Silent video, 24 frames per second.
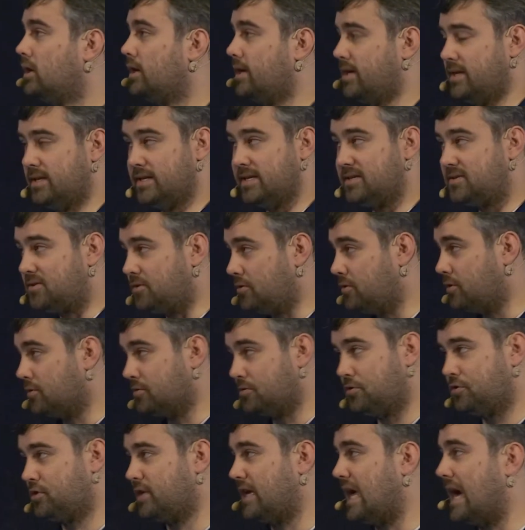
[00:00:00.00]
Indie studios
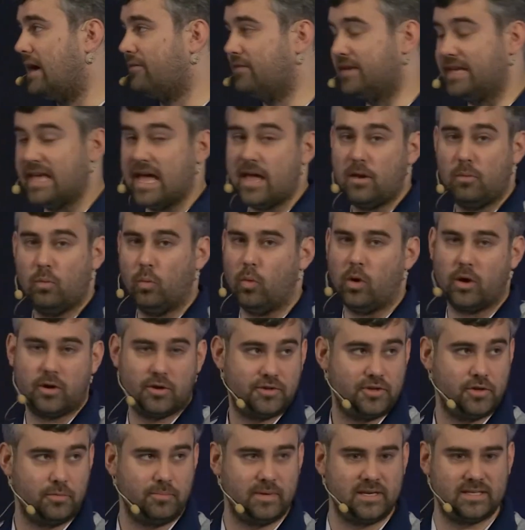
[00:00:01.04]
usually have, again, one or
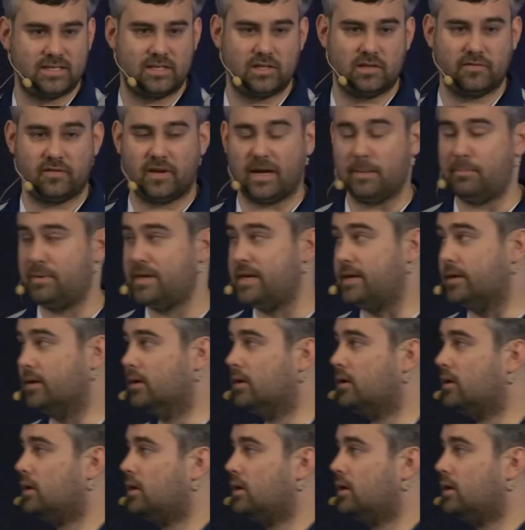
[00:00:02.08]
two pieces of IP.